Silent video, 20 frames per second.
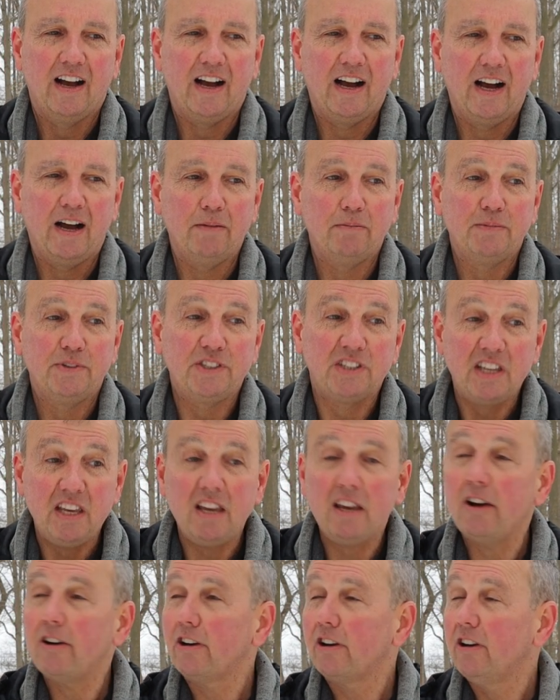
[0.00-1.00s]
Um,
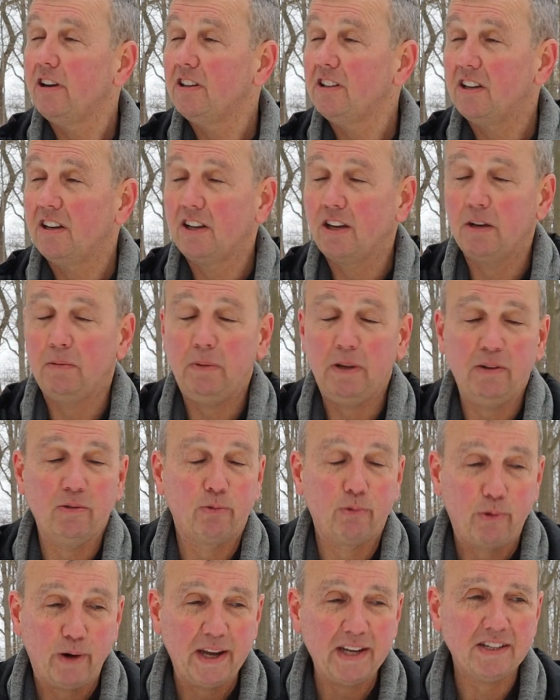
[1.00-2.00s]
ski gear could be
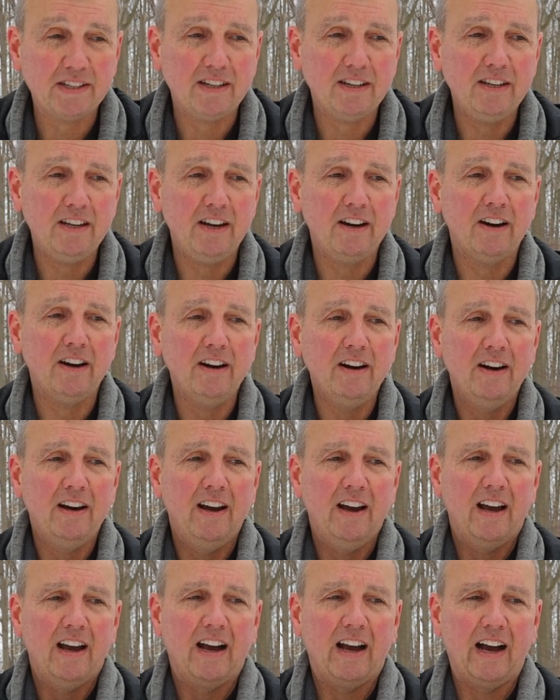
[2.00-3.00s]
rented here
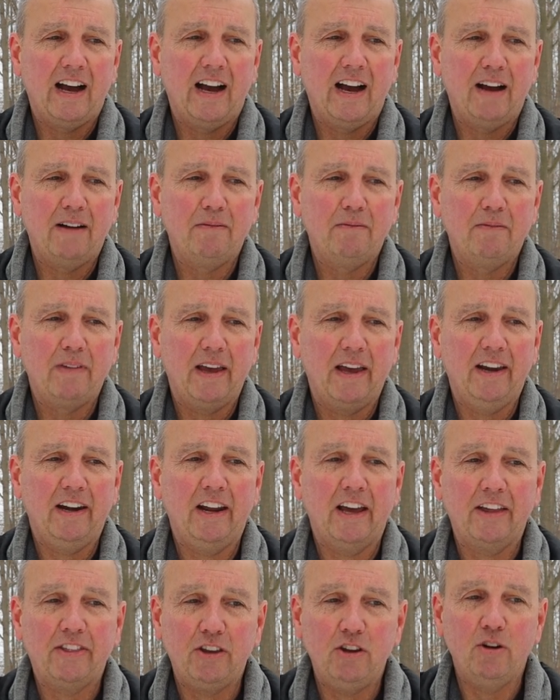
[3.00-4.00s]
um,
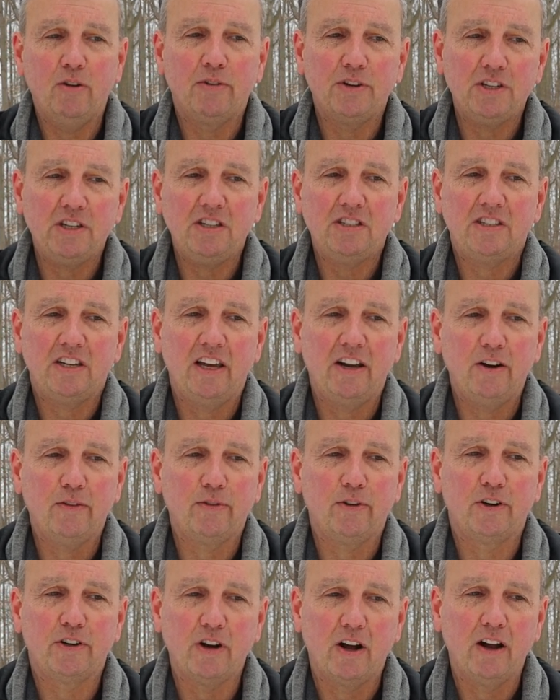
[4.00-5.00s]
and at the University Center
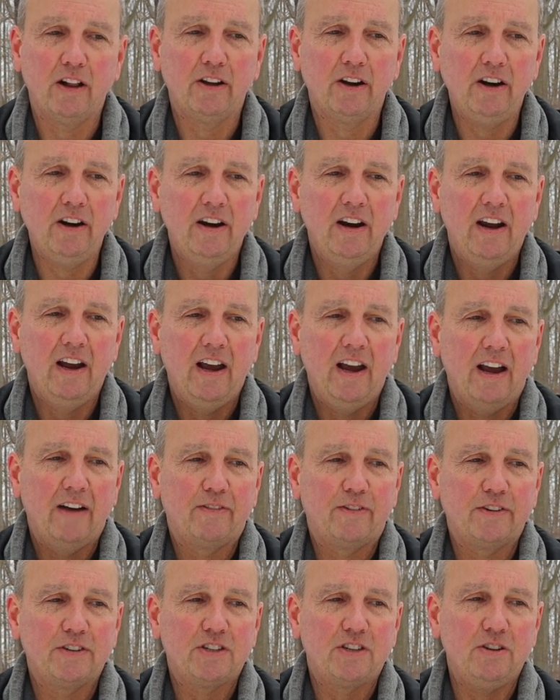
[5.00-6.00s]
for a dollar
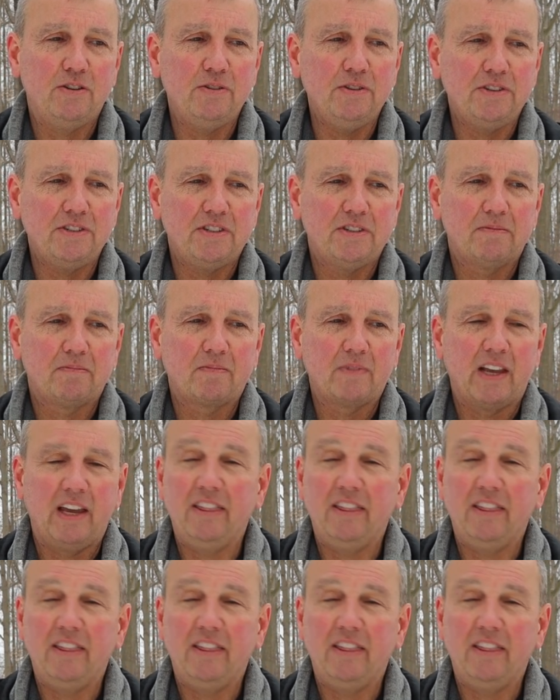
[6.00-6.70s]
for students,